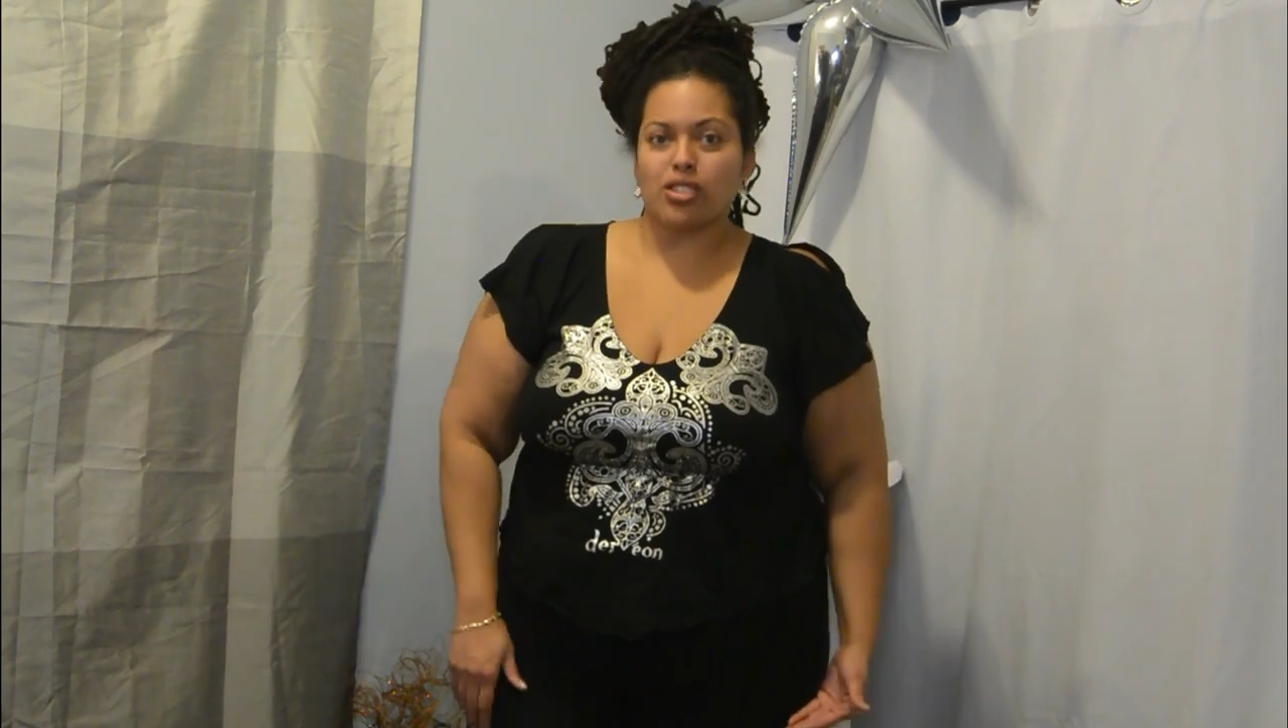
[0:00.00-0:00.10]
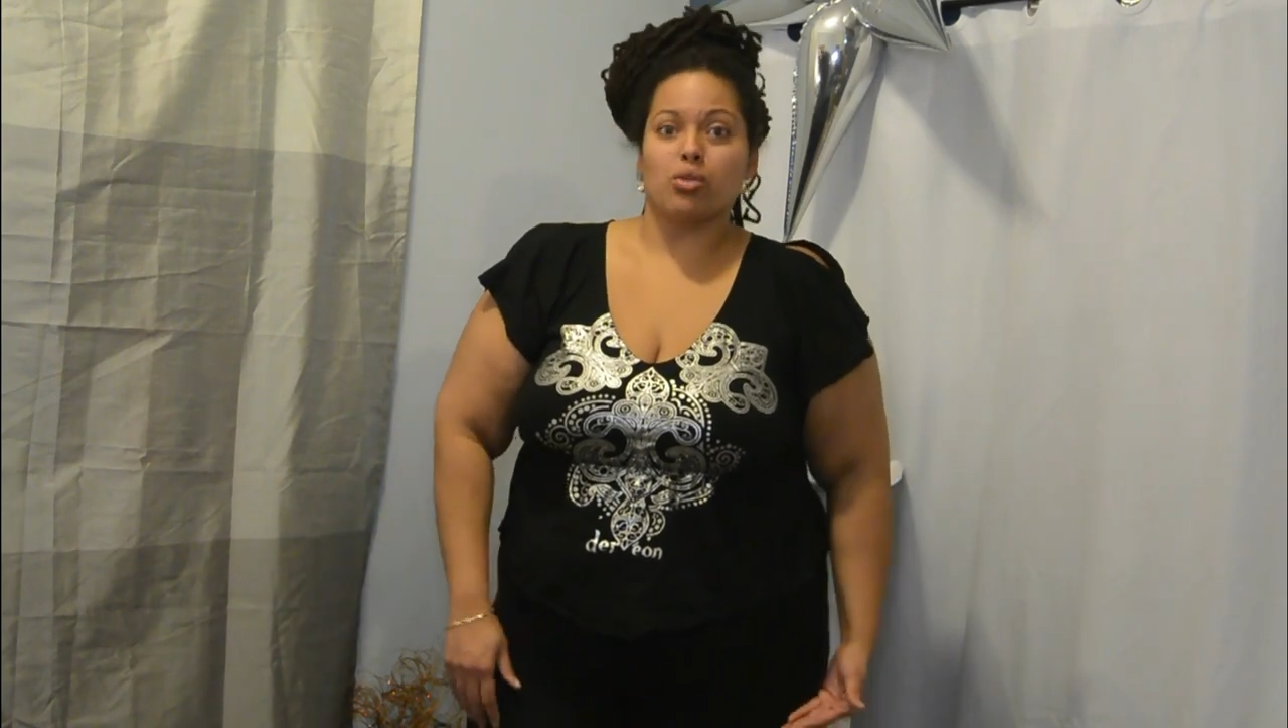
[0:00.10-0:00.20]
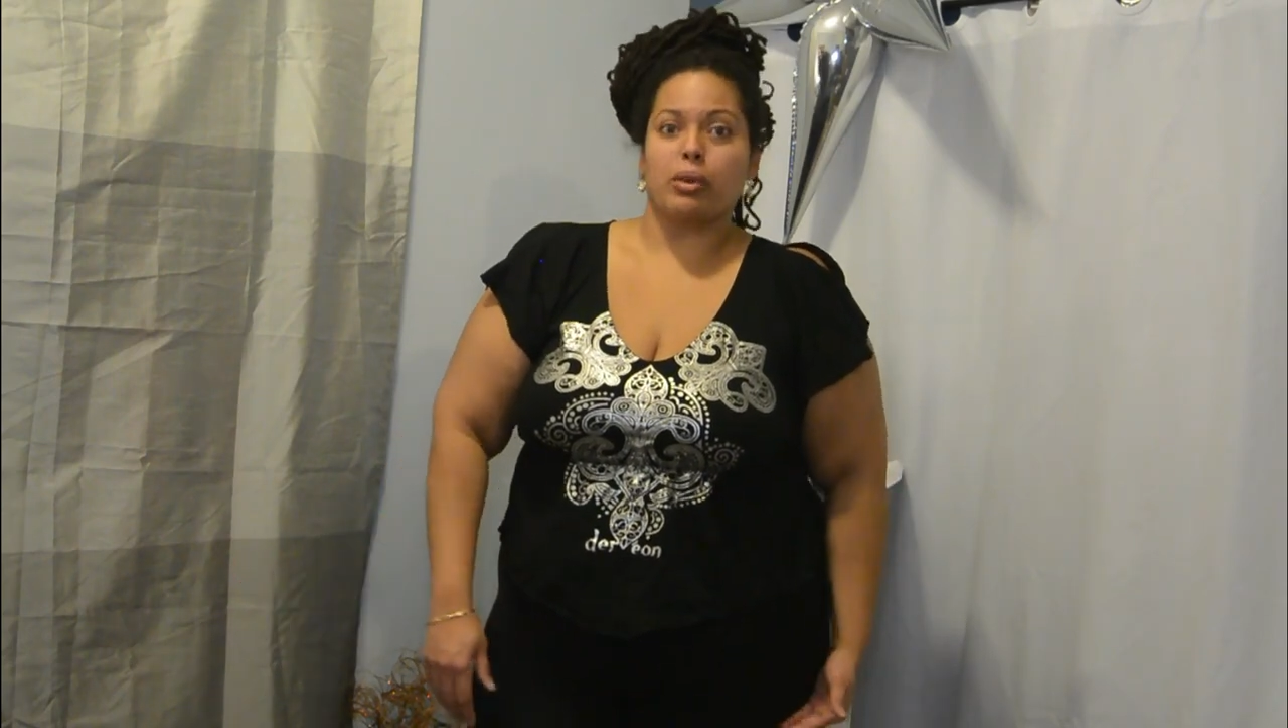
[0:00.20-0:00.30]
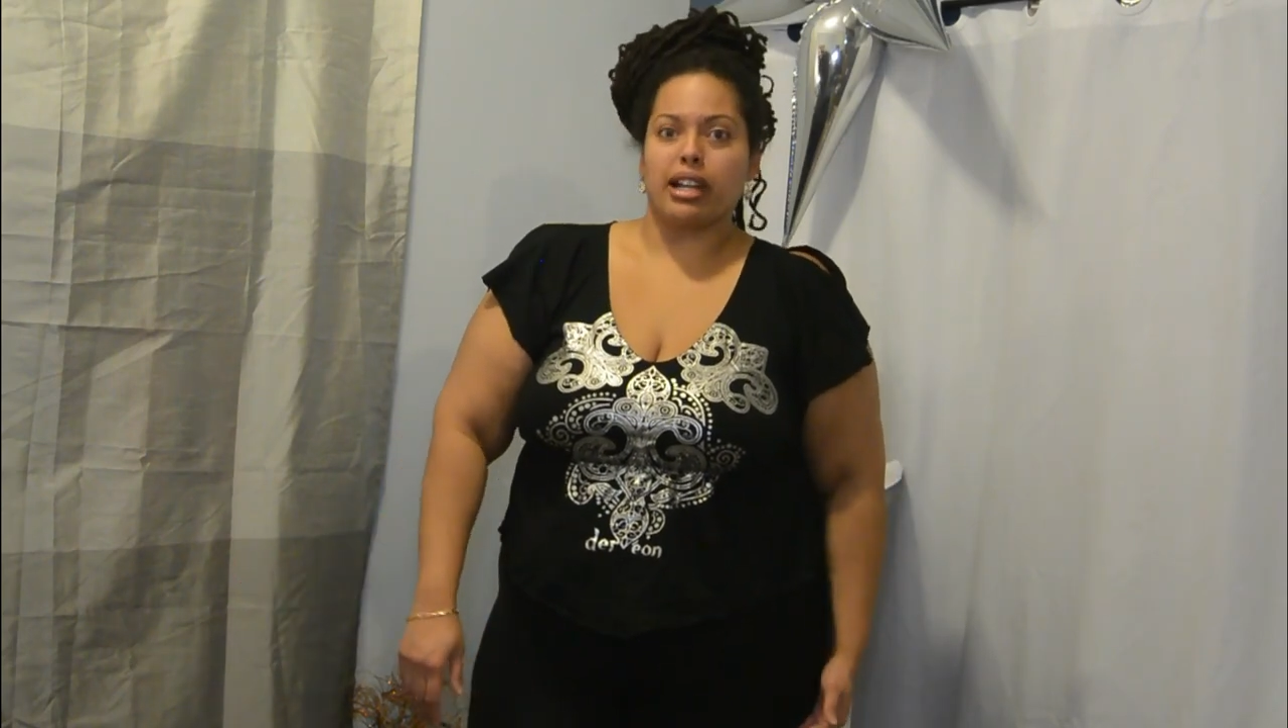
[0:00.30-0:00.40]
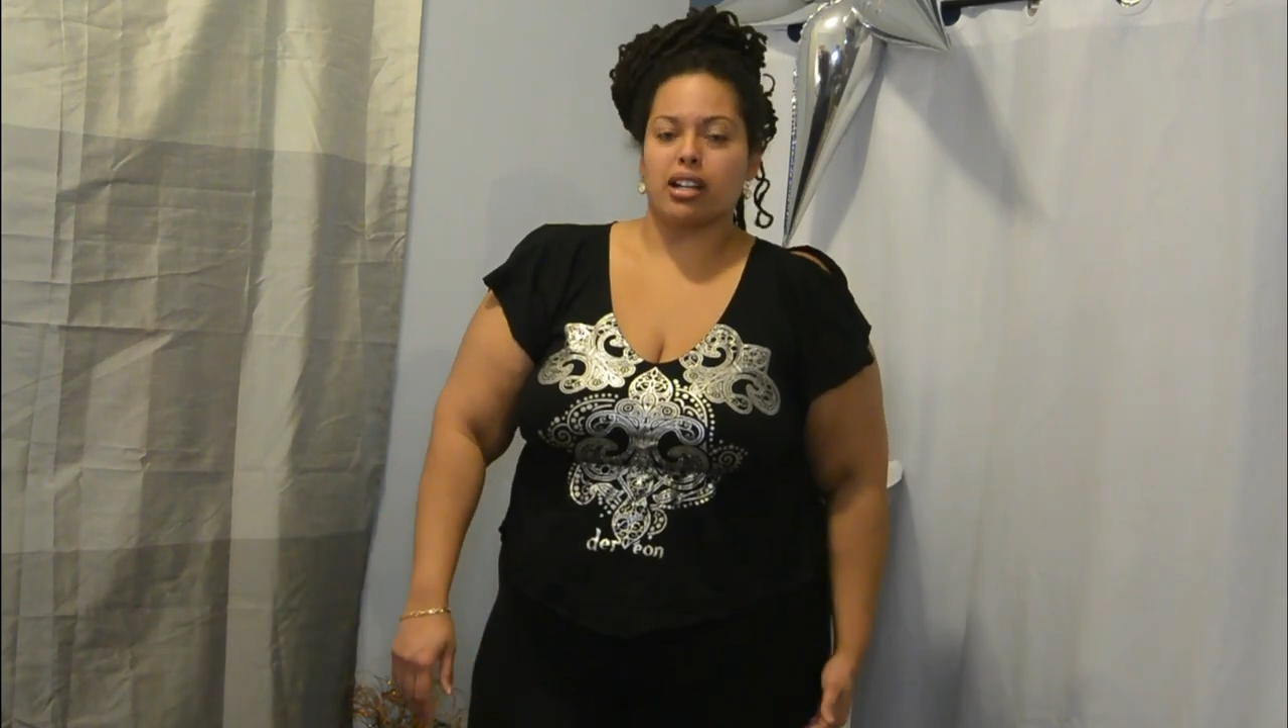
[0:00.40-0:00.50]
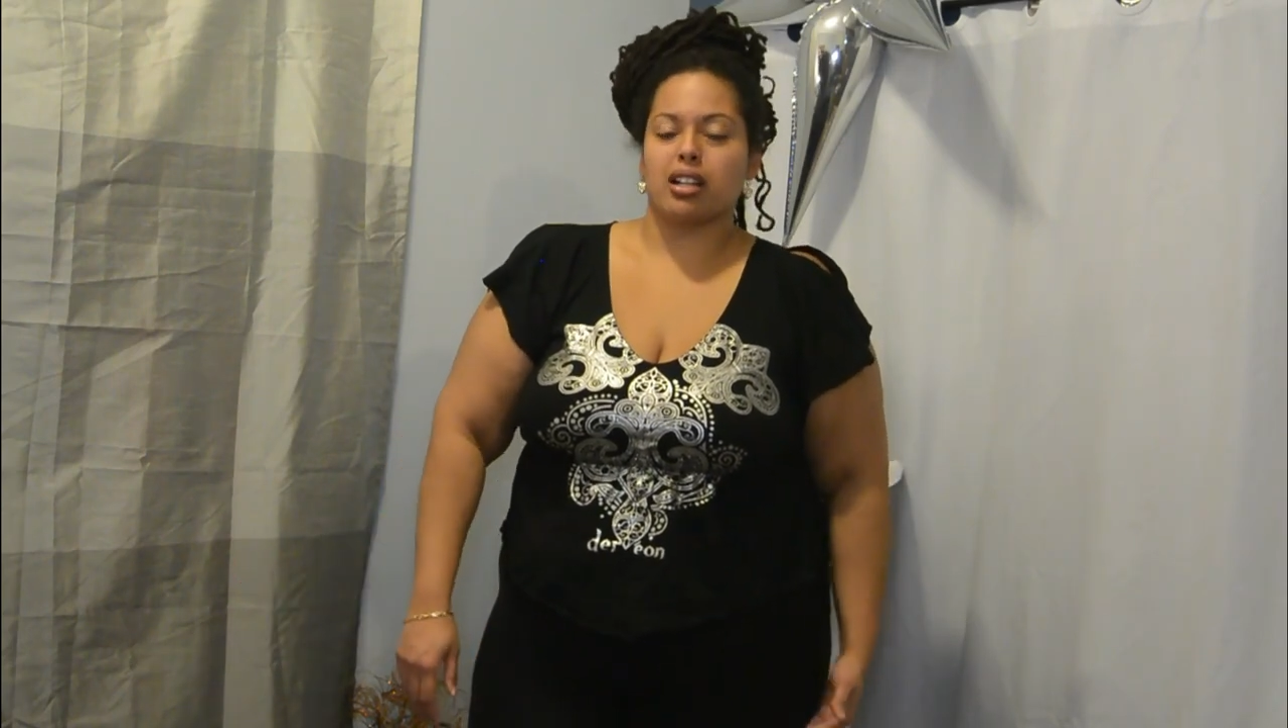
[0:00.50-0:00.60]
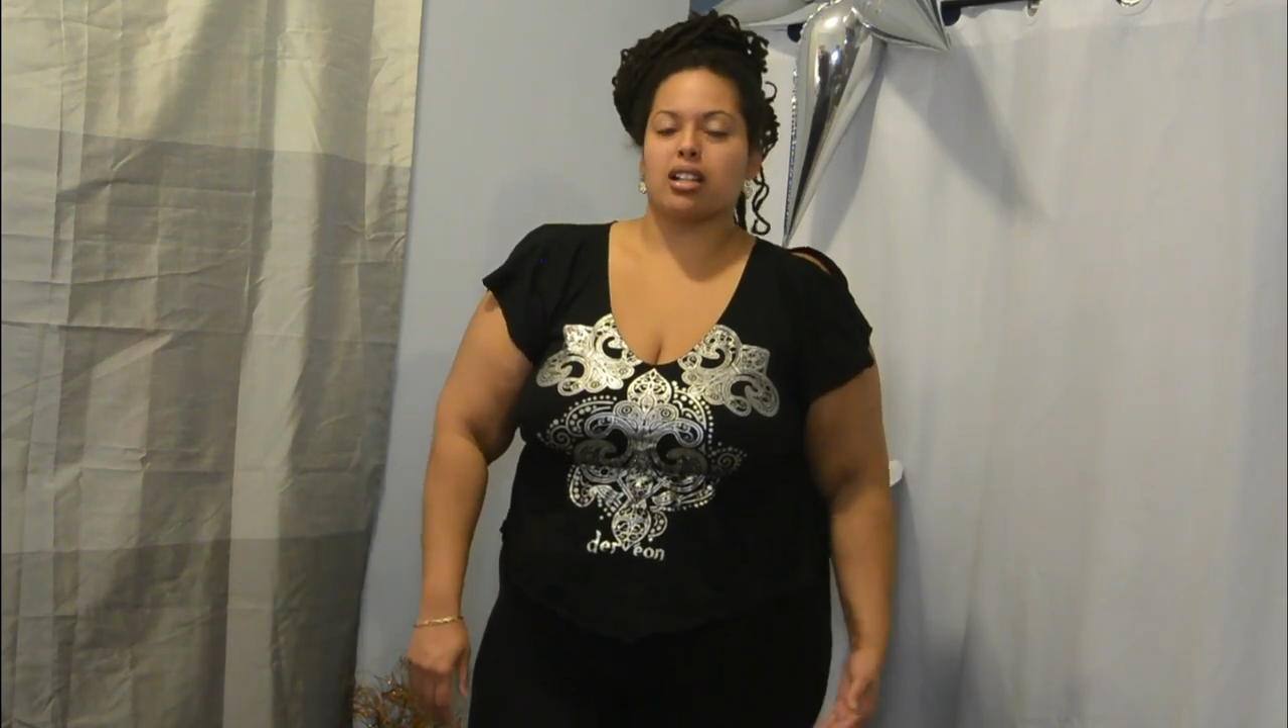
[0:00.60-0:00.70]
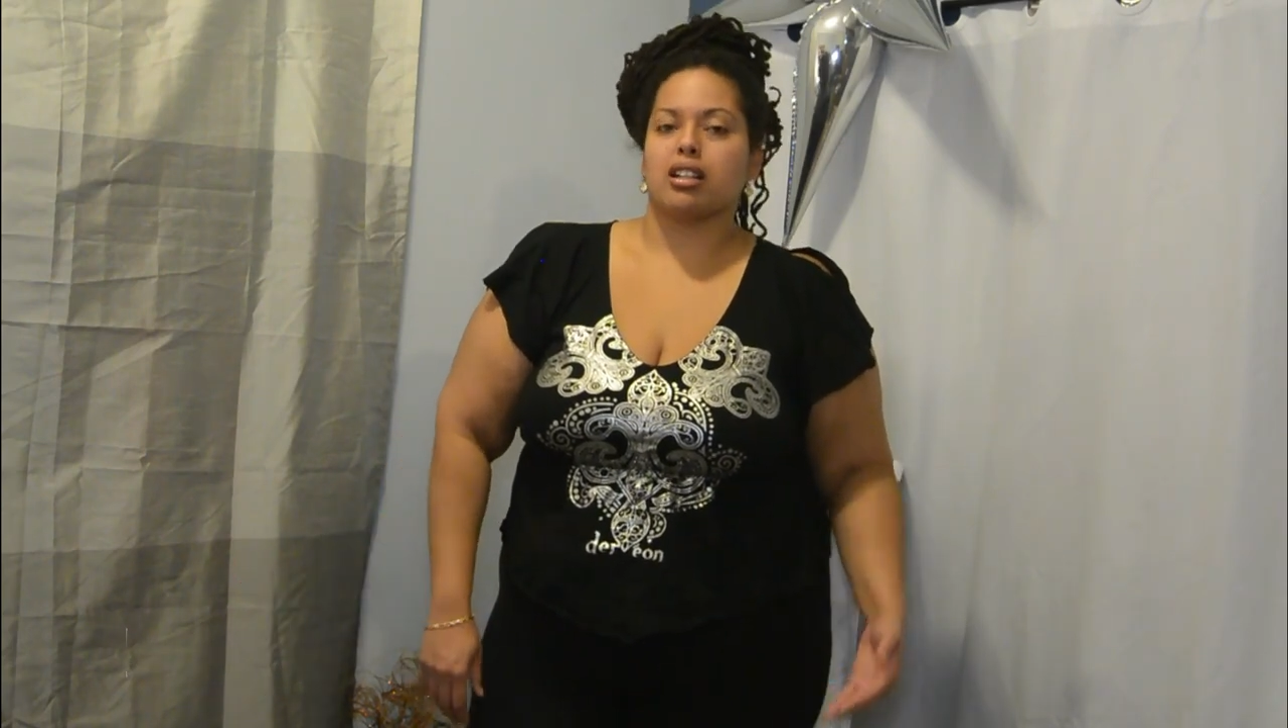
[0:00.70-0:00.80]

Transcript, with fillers: to wear